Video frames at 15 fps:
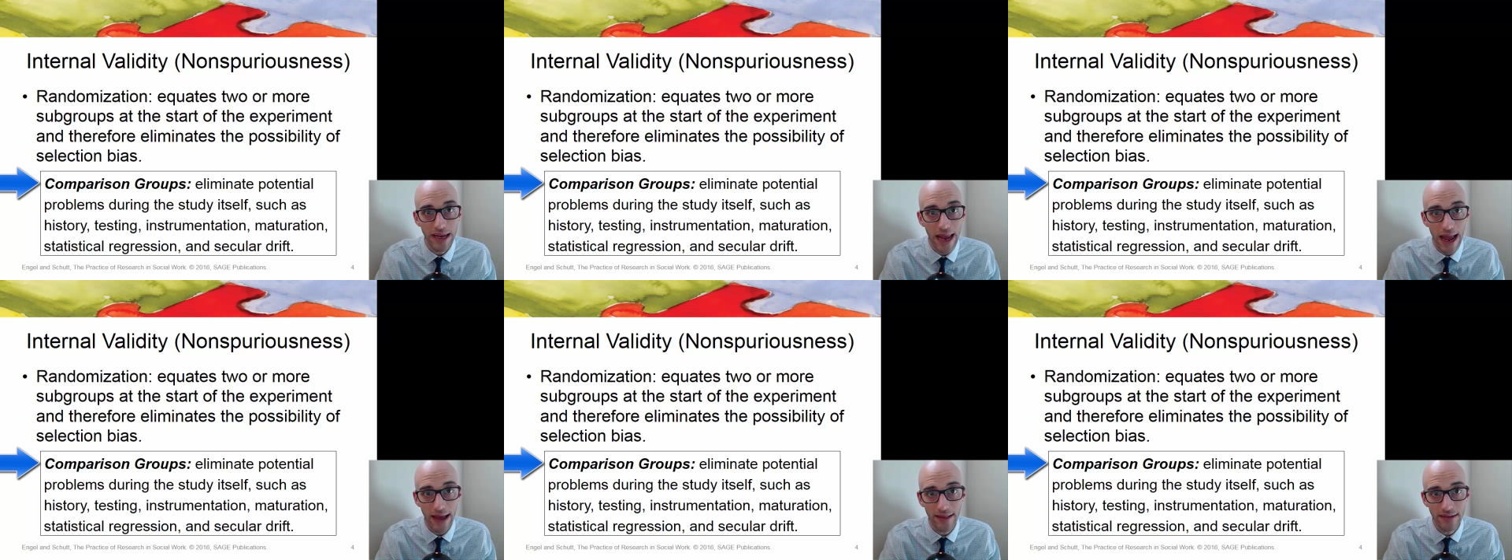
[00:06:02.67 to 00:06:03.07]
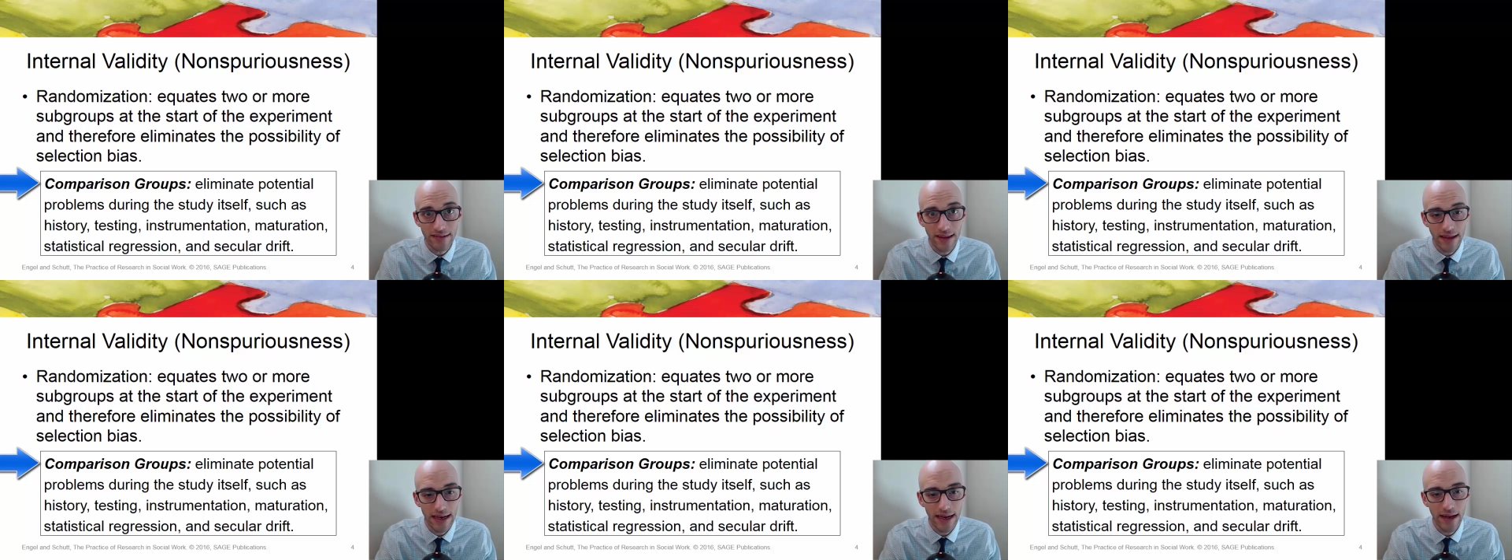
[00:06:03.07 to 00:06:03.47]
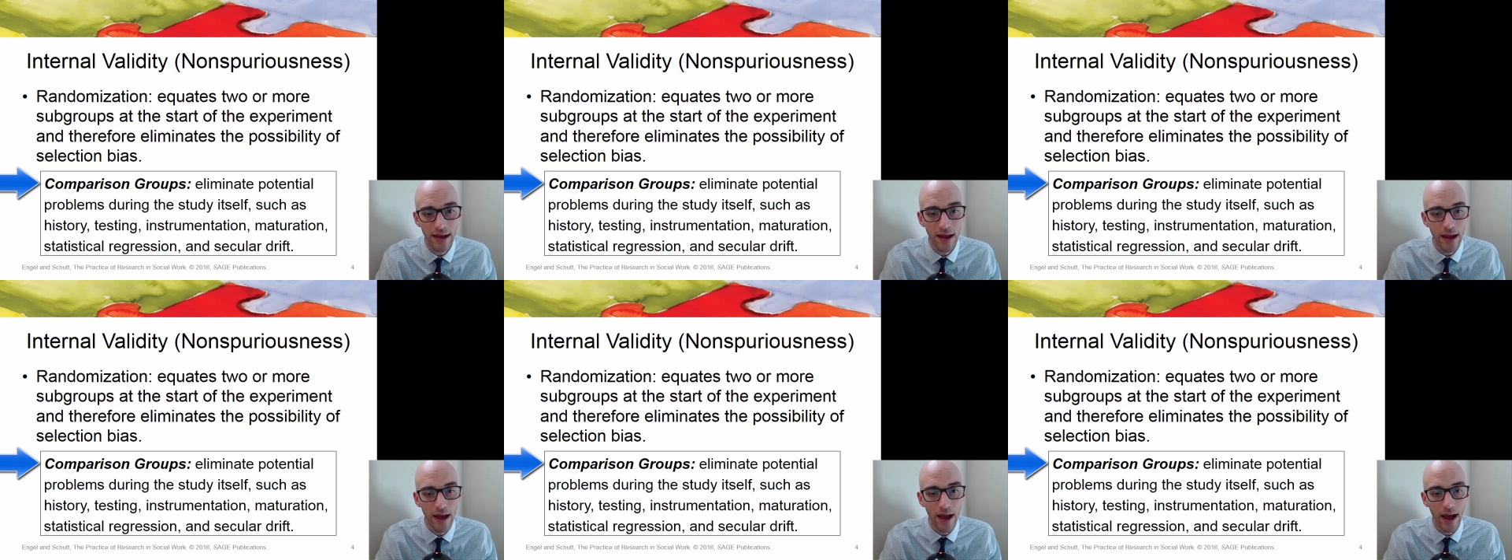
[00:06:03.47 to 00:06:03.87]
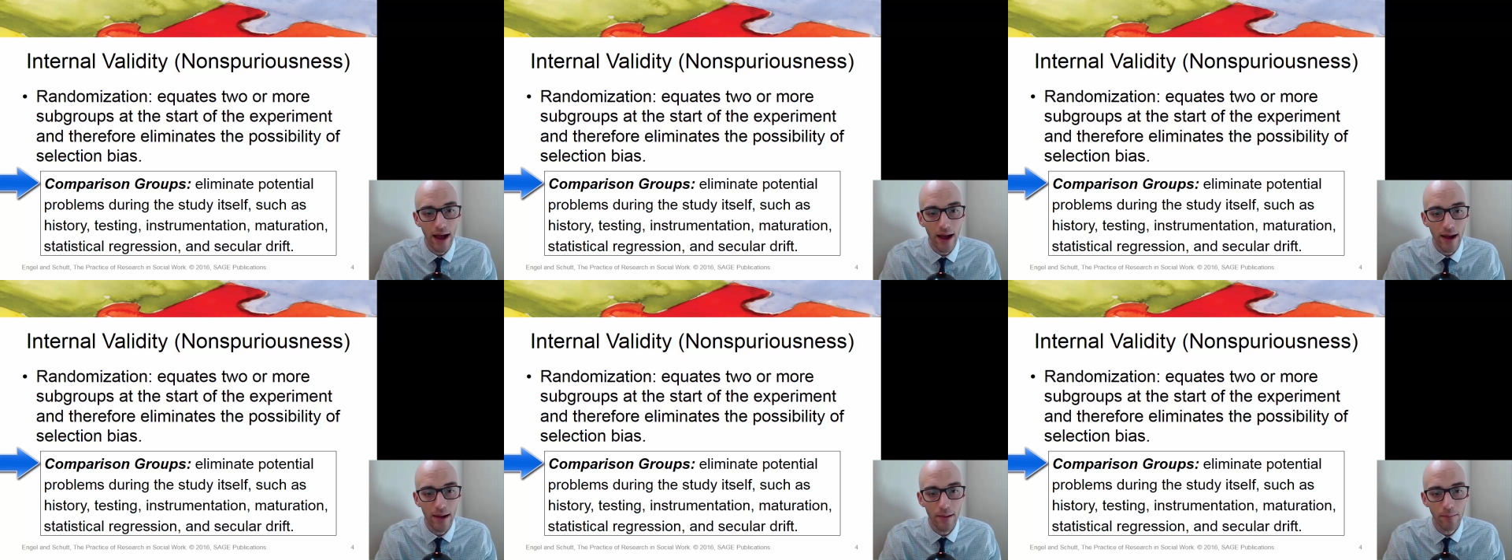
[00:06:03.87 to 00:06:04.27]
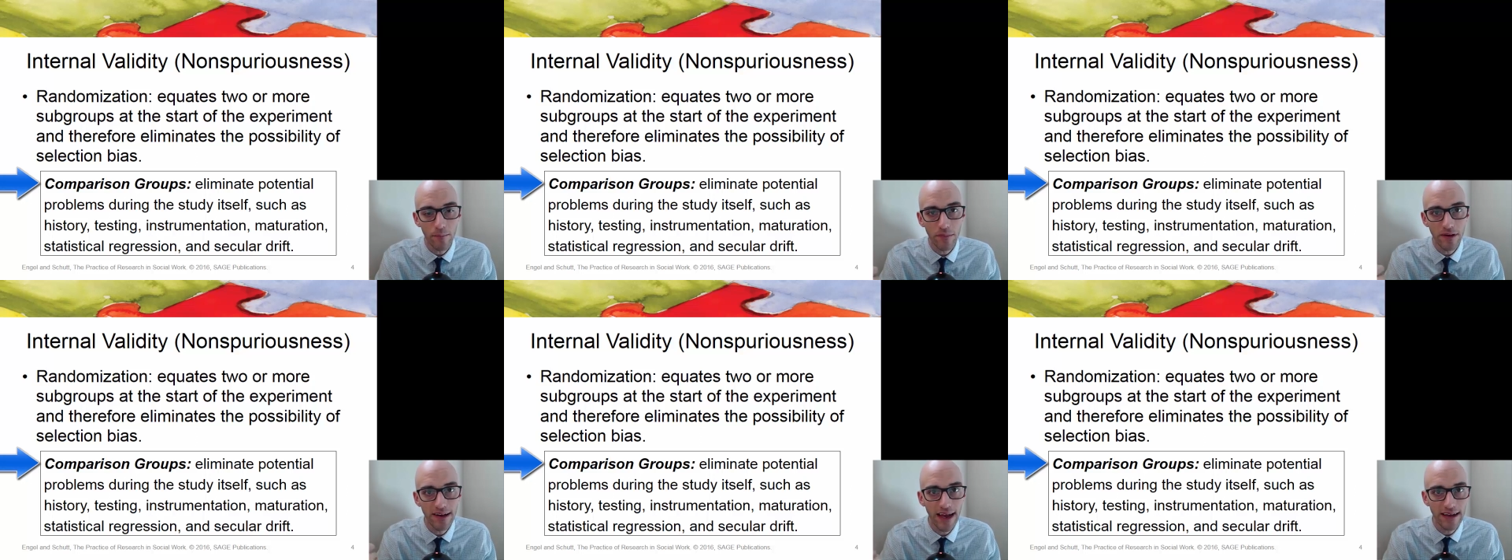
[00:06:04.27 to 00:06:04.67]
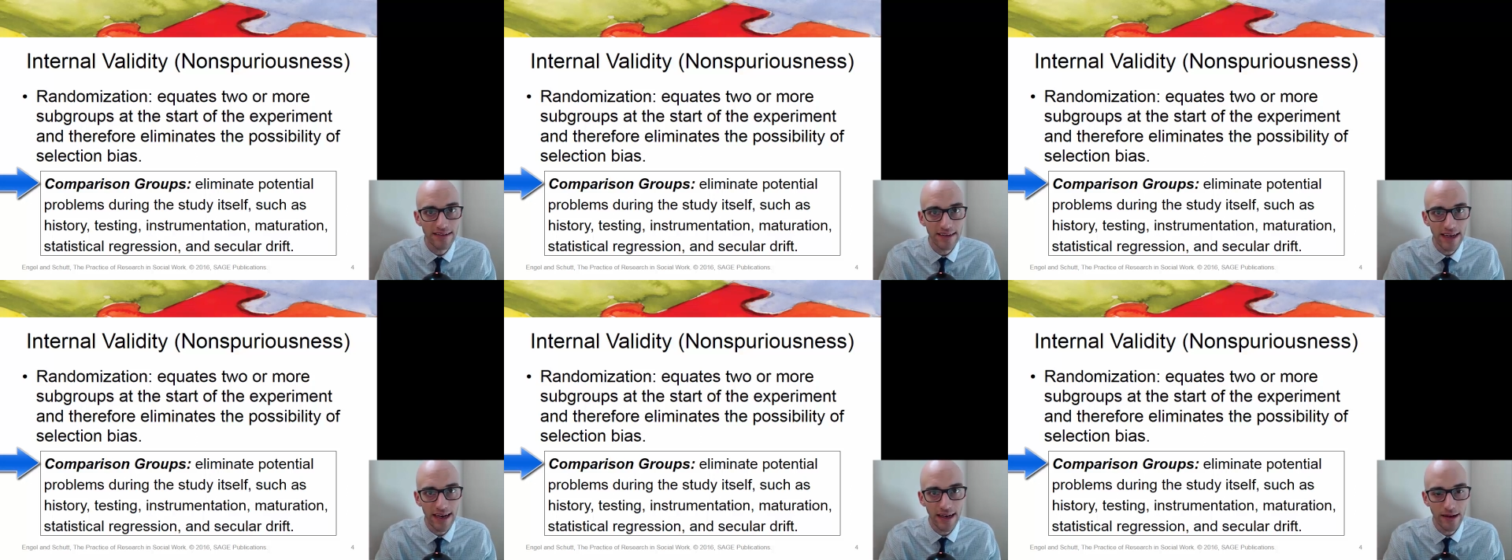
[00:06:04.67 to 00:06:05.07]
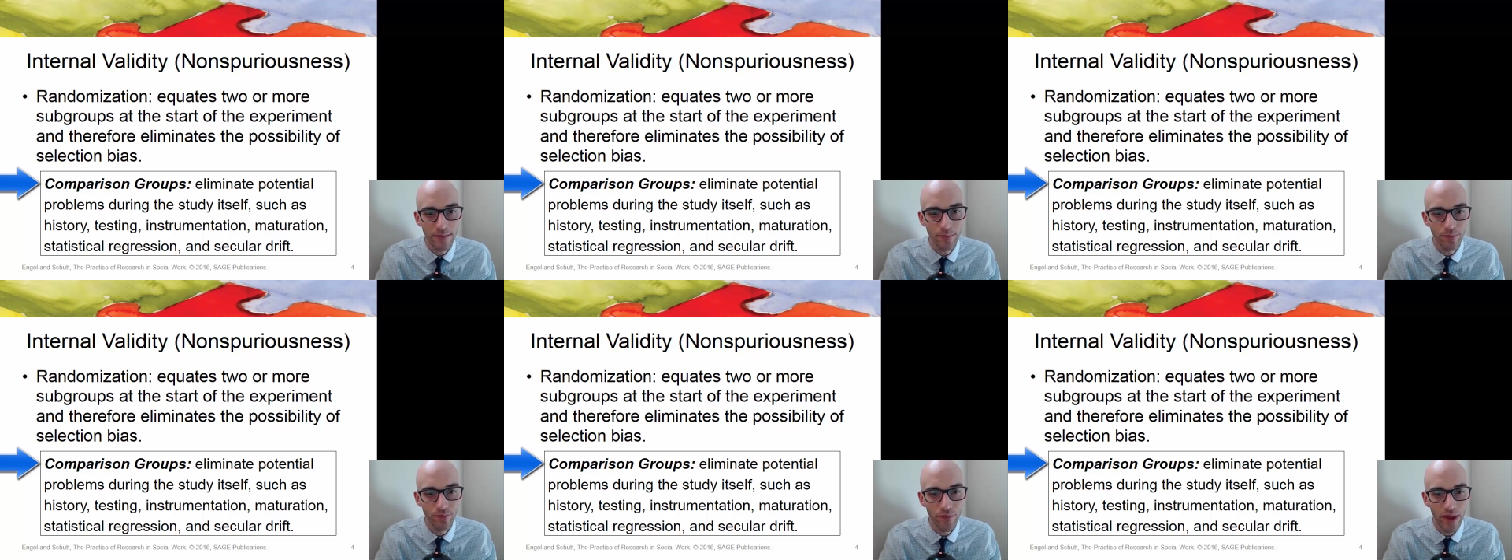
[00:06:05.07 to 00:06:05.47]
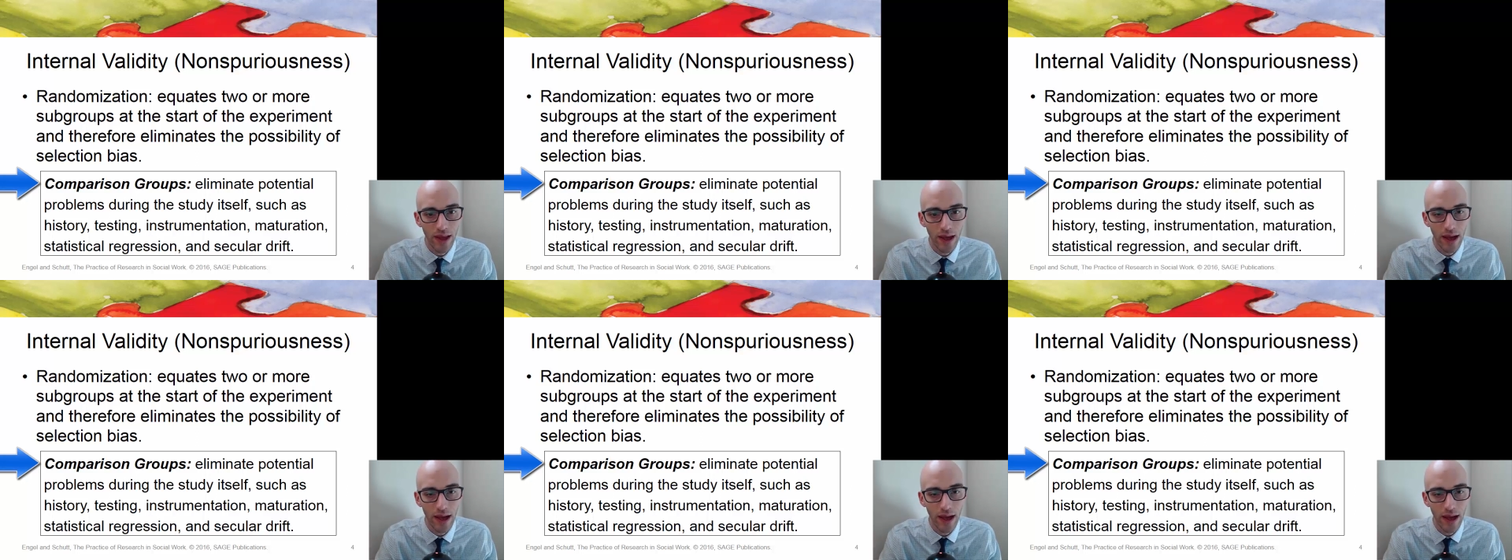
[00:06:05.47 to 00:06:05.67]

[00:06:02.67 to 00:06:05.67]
began the study, testing,